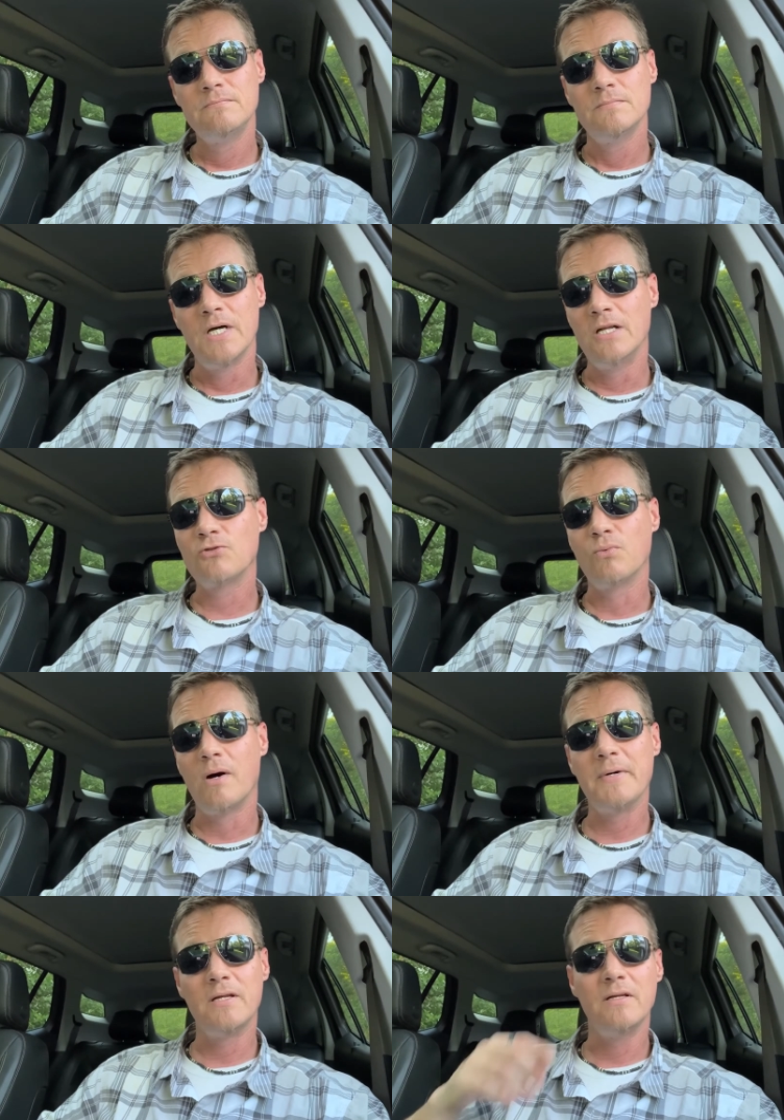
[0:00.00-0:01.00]
And this
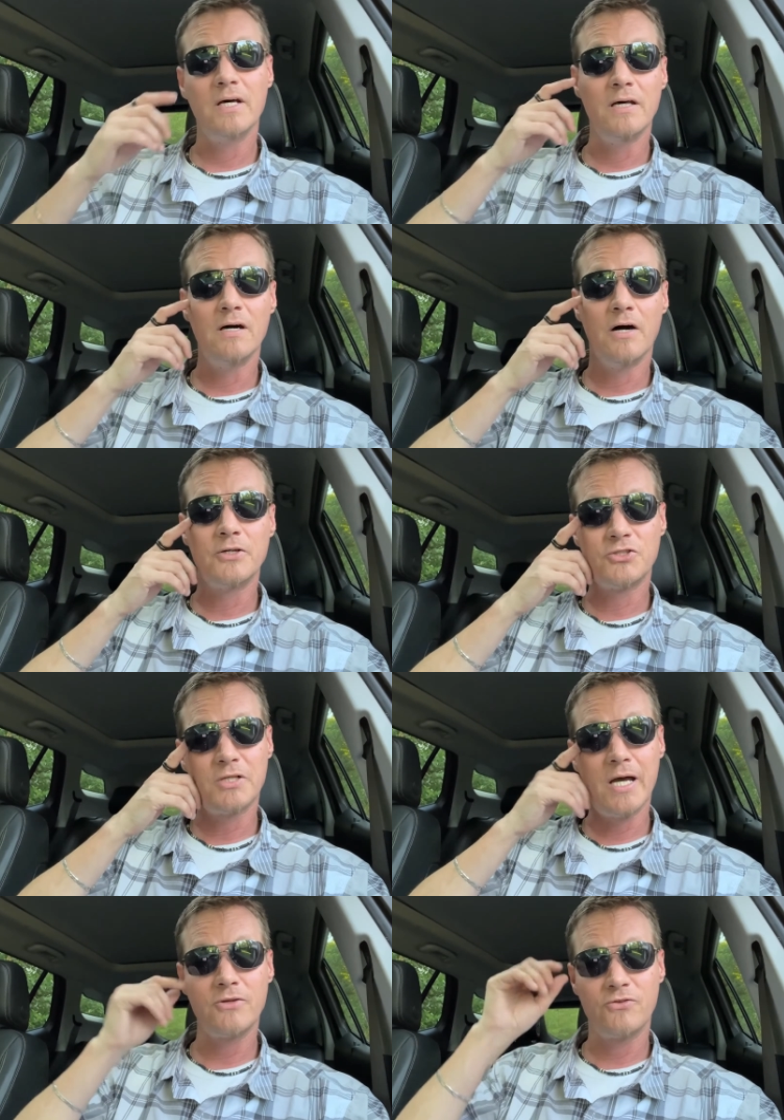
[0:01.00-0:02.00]
woman that
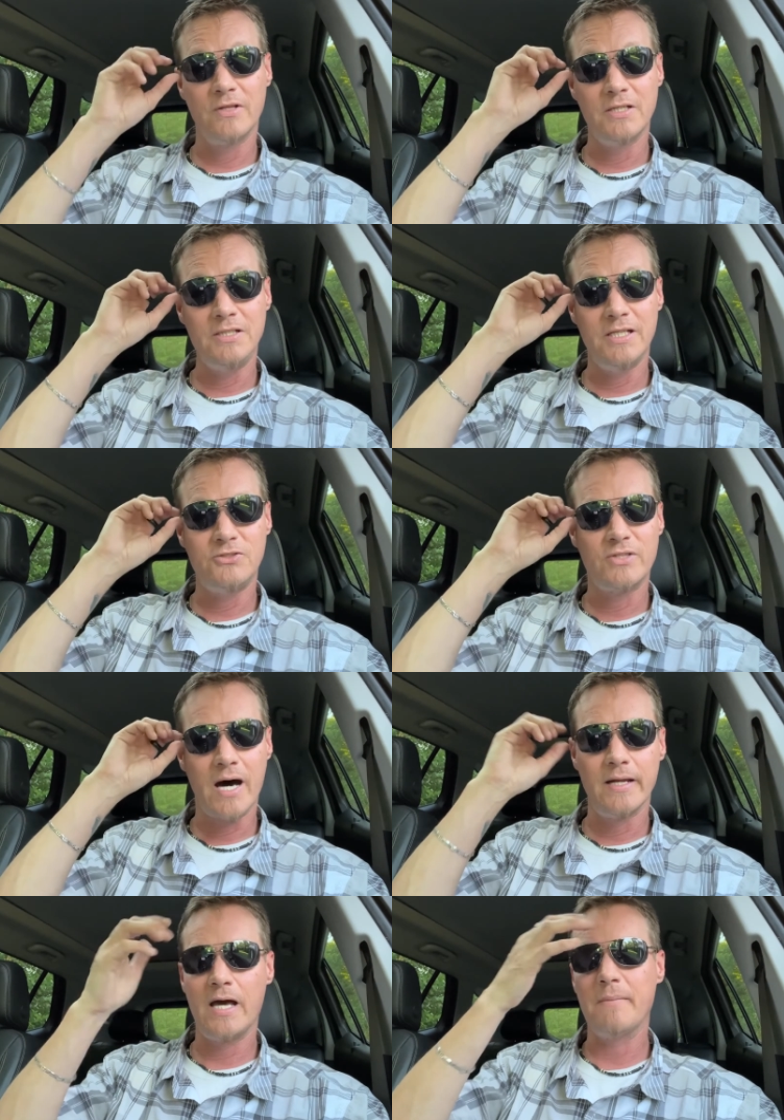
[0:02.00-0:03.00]
understands the, these
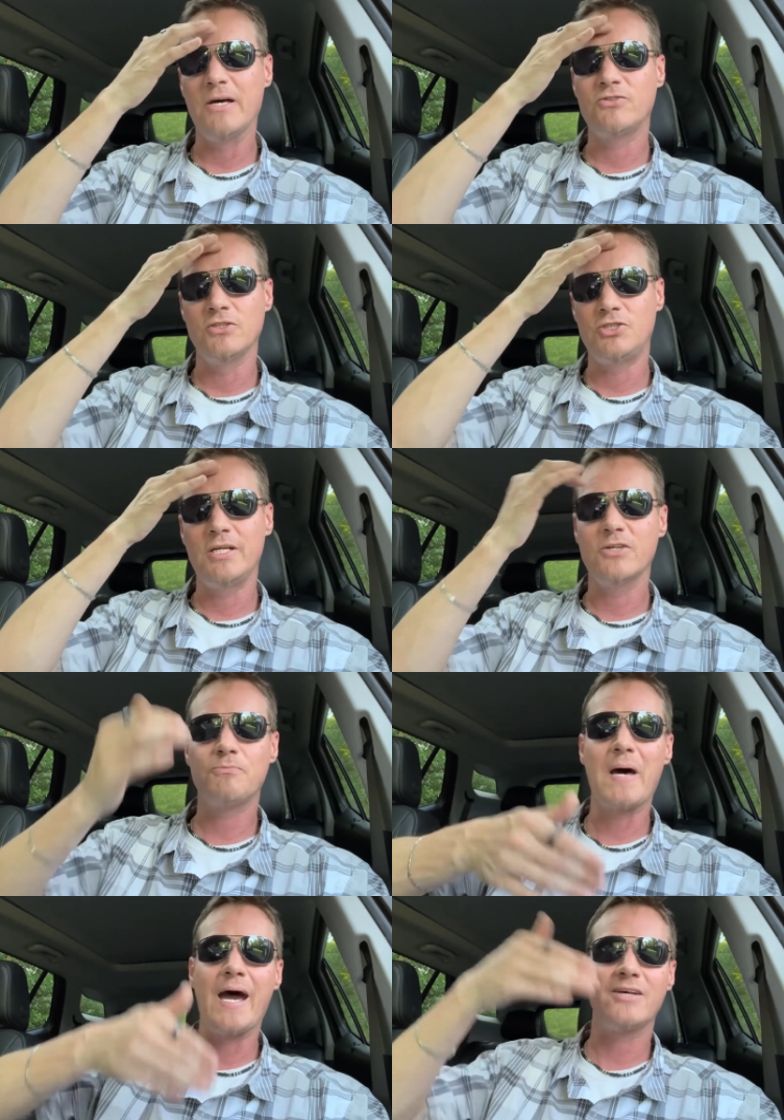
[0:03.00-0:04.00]
dynamics and she gets
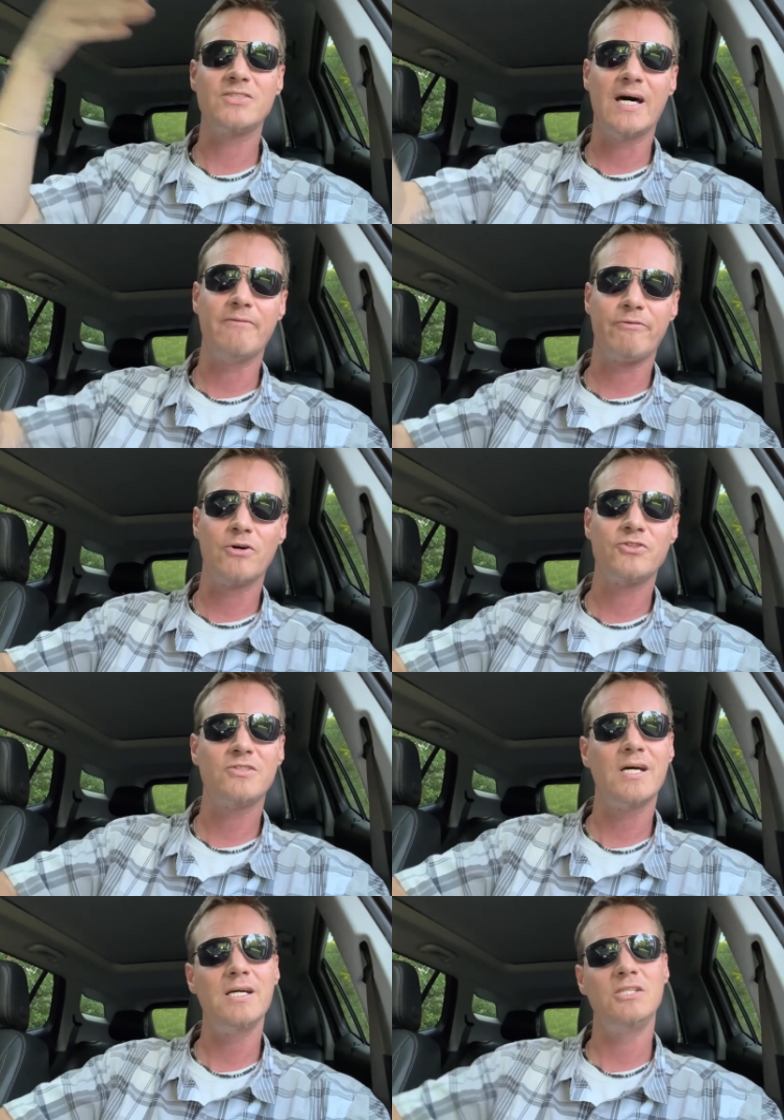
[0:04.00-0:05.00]
past that first
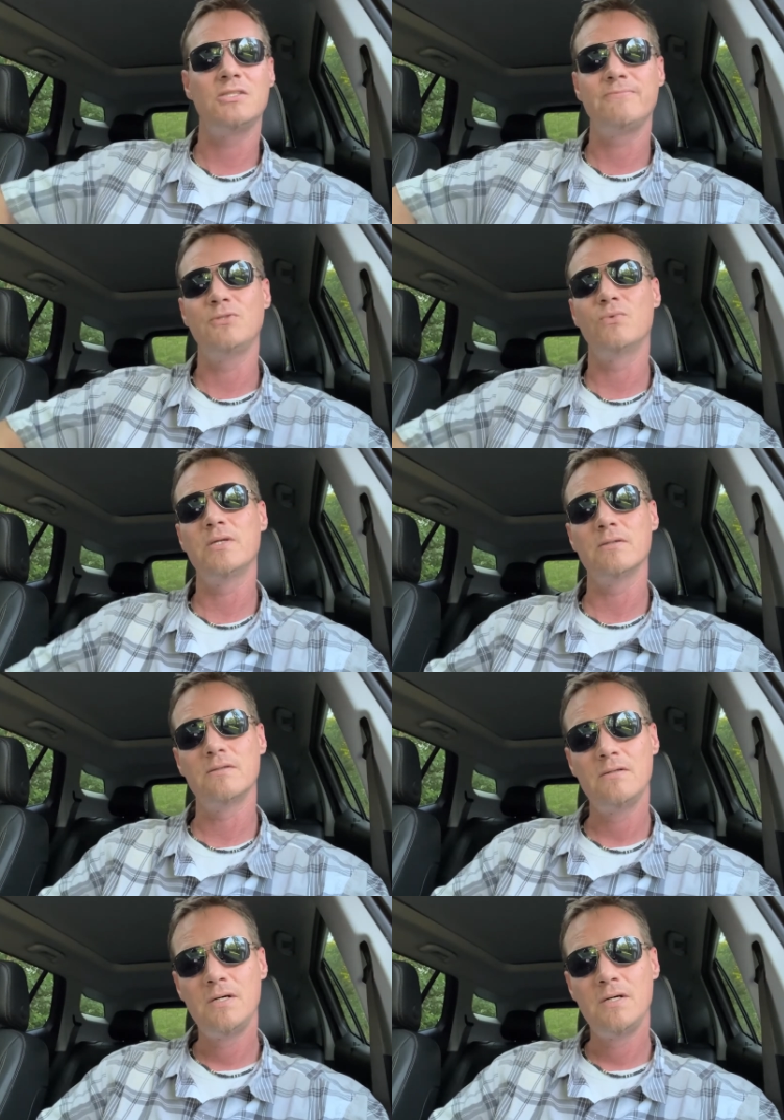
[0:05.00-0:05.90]
stage, if you will.